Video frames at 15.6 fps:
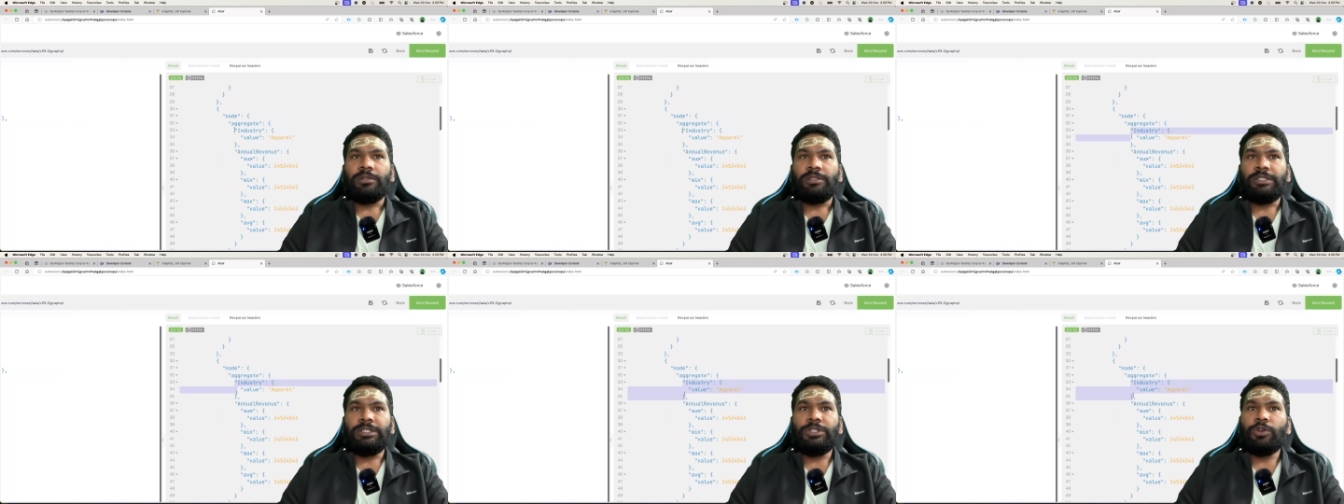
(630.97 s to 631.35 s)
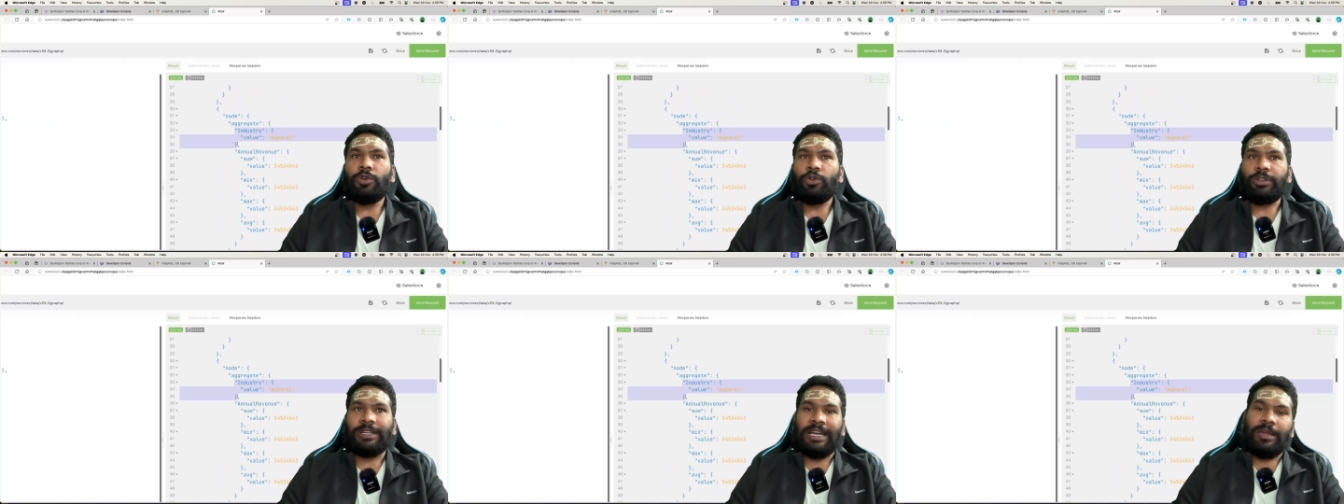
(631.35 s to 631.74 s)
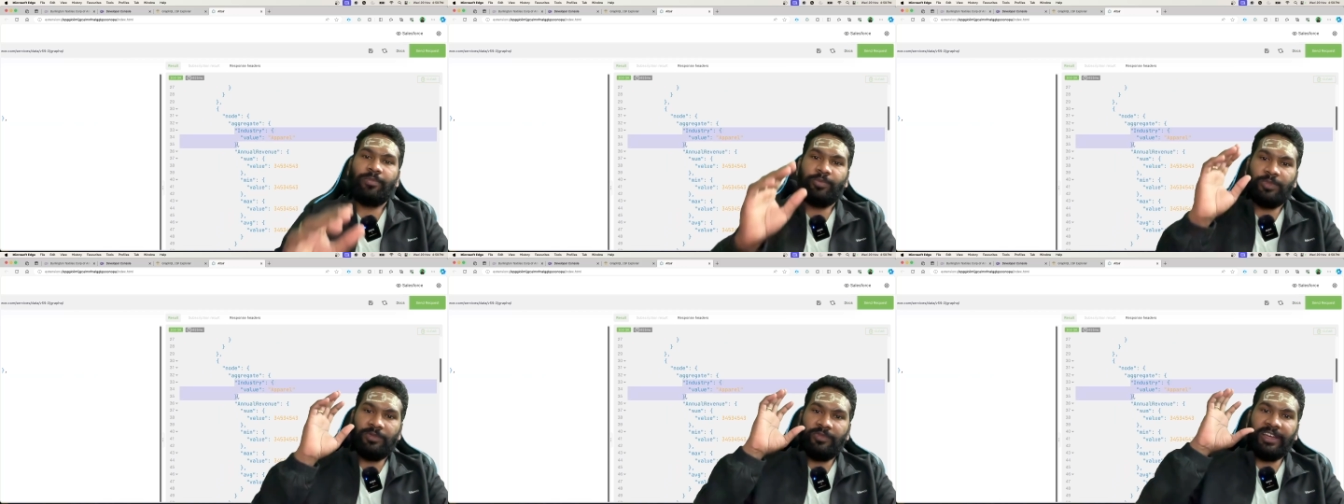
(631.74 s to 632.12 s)
no type
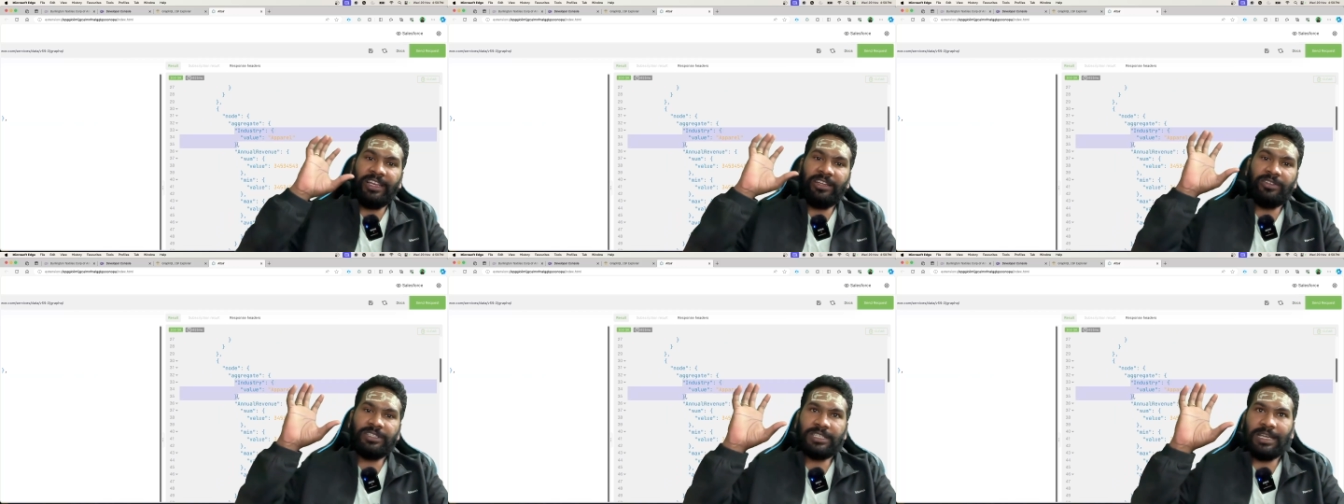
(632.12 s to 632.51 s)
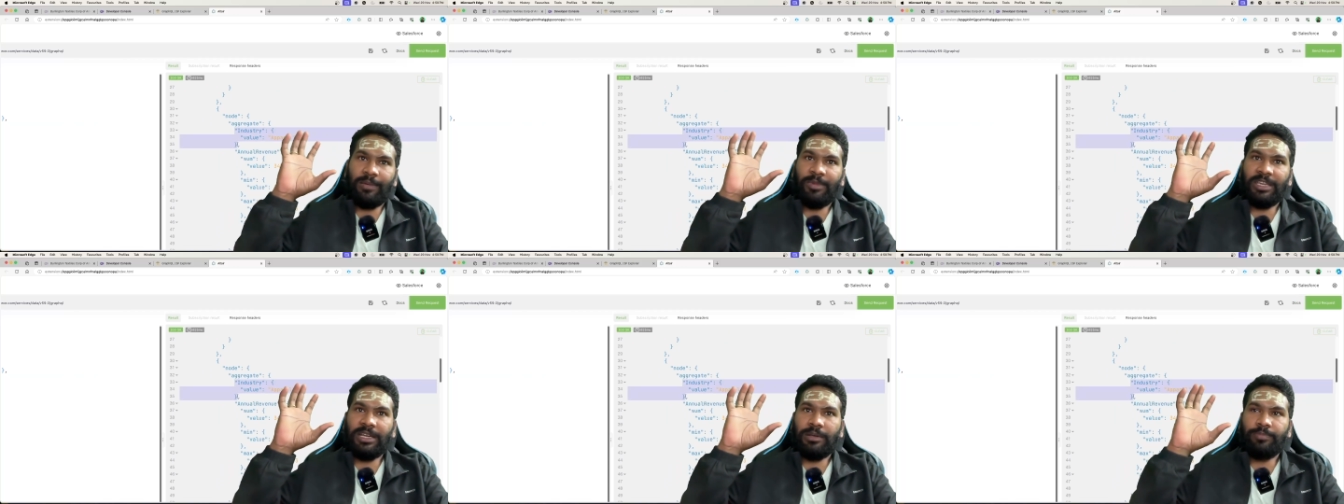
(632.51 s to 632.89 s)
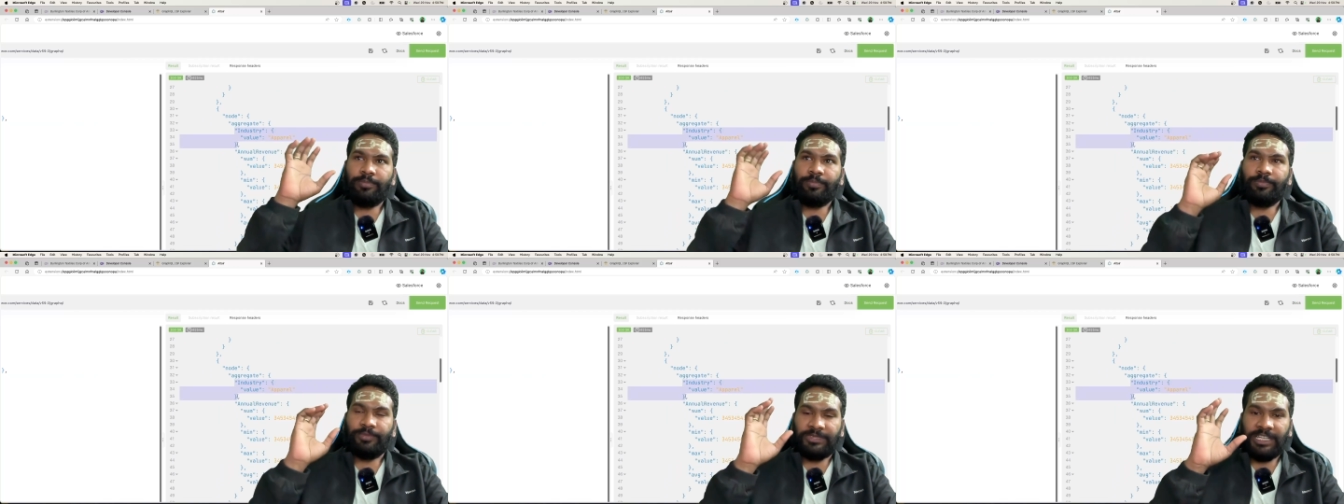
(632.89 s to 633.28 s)
value is coming up
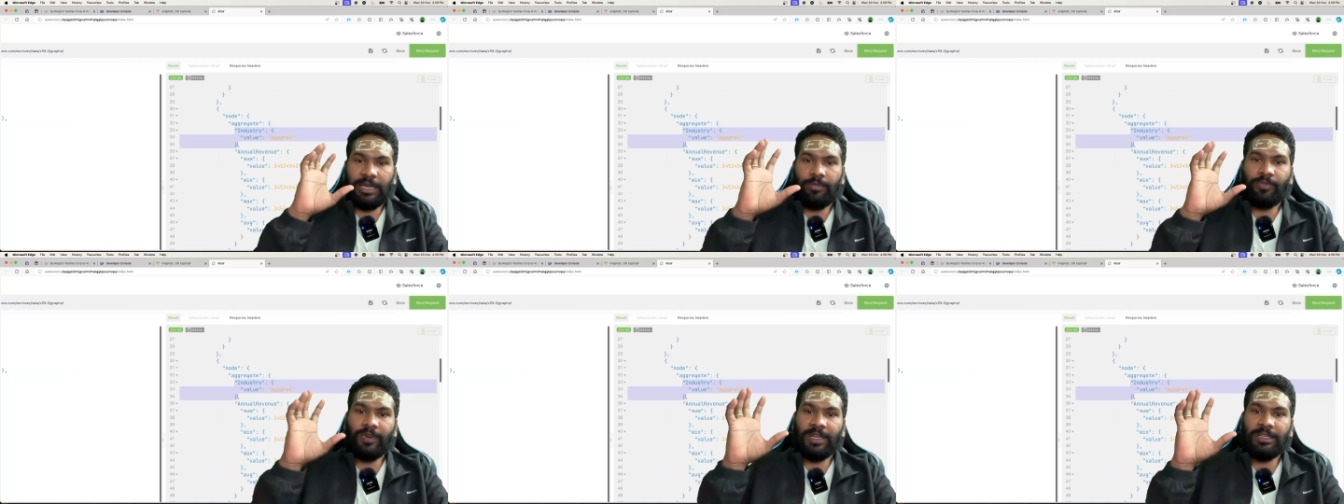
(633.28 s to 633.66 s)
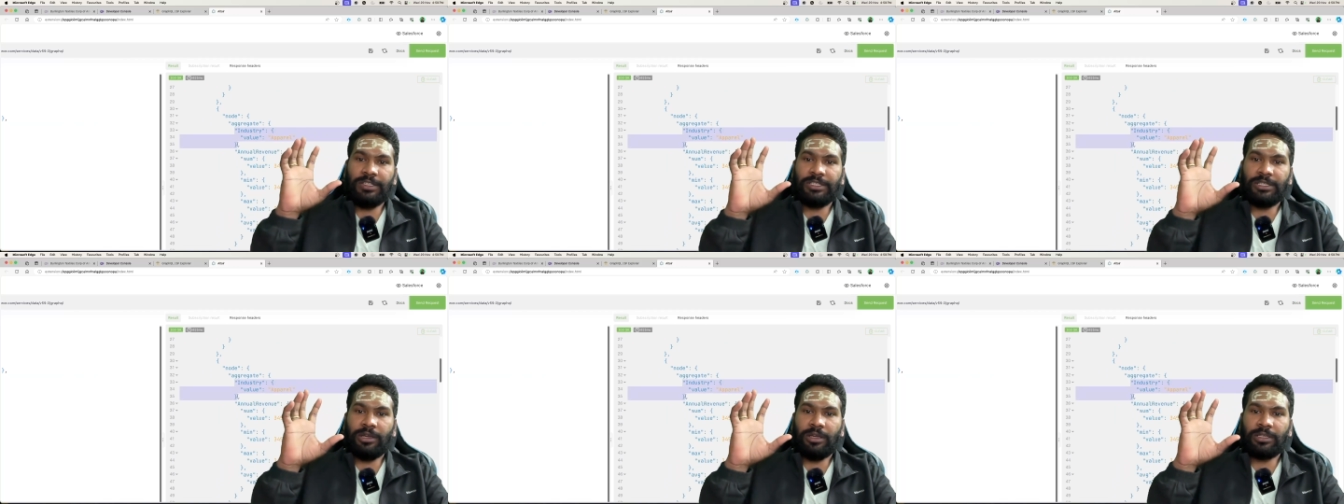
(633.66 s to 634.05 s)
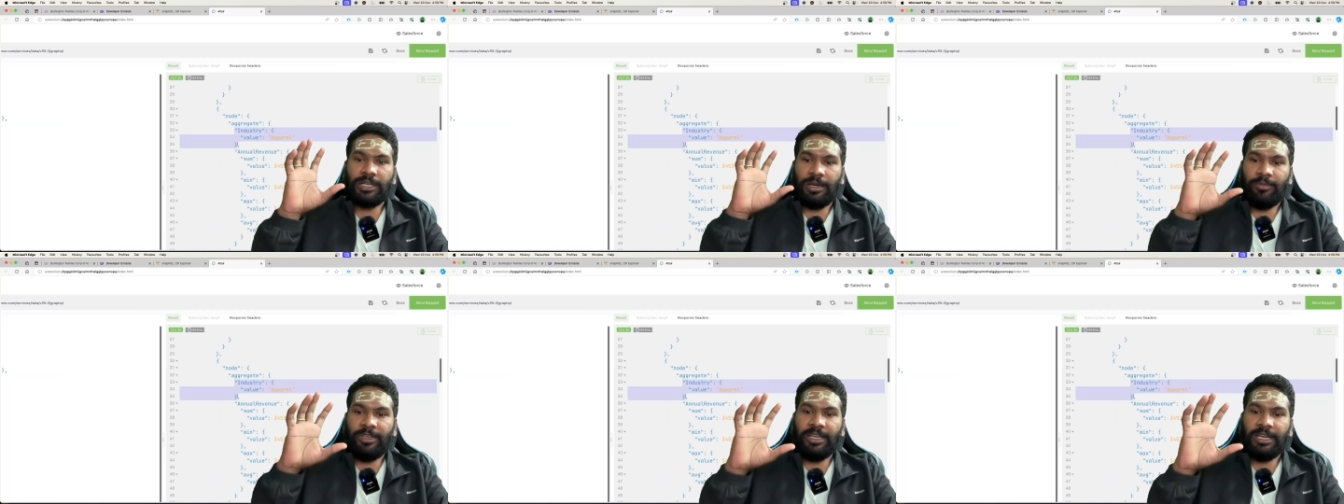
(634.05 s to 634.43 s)
type value is not
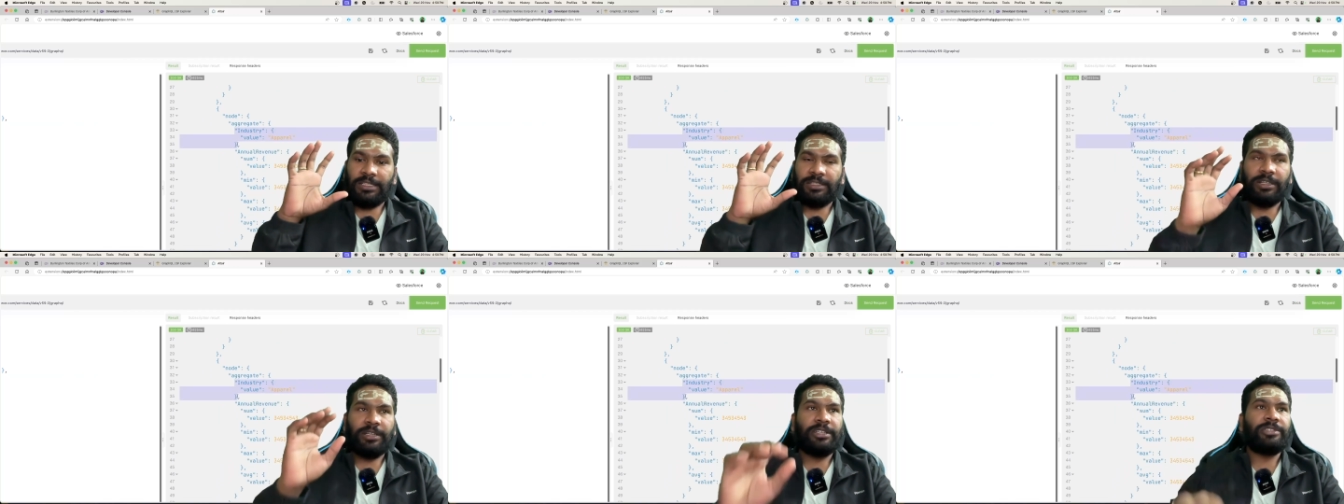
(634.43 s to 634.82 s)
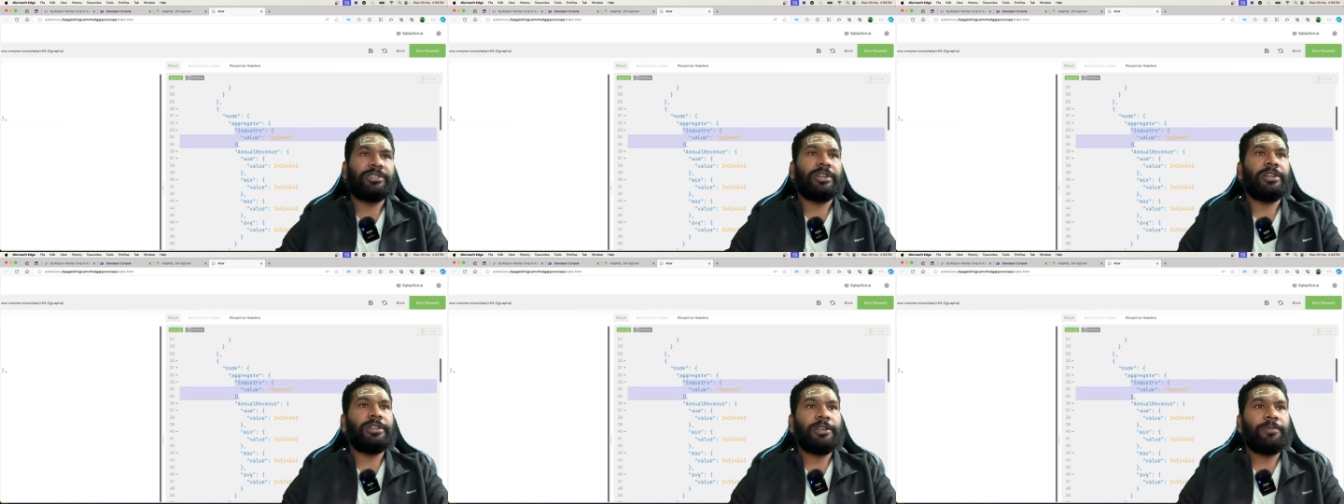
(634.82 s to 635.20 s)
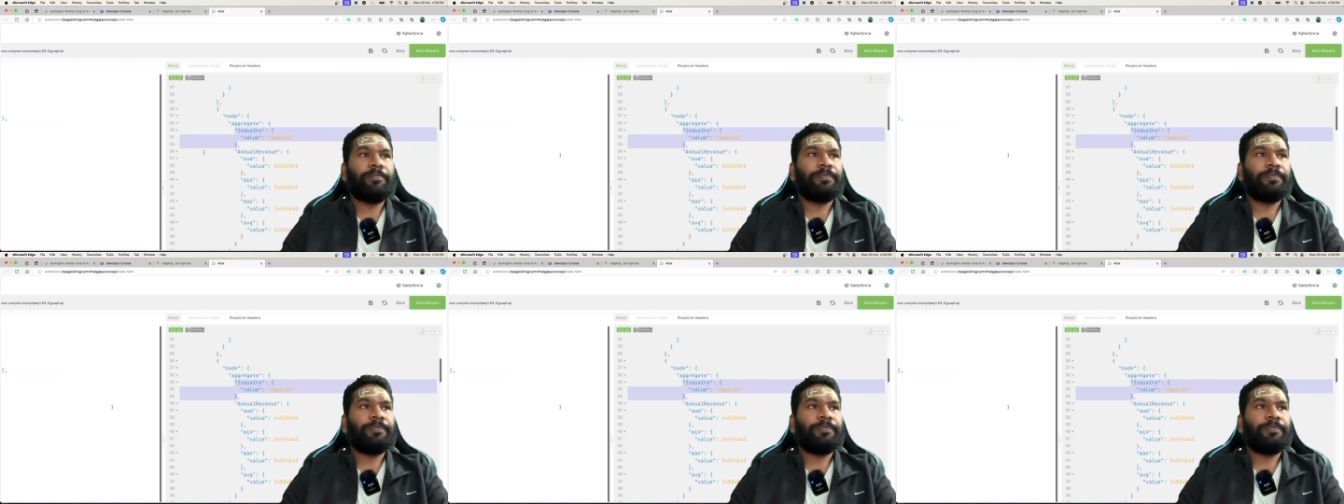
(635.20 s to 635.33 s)
coming as a result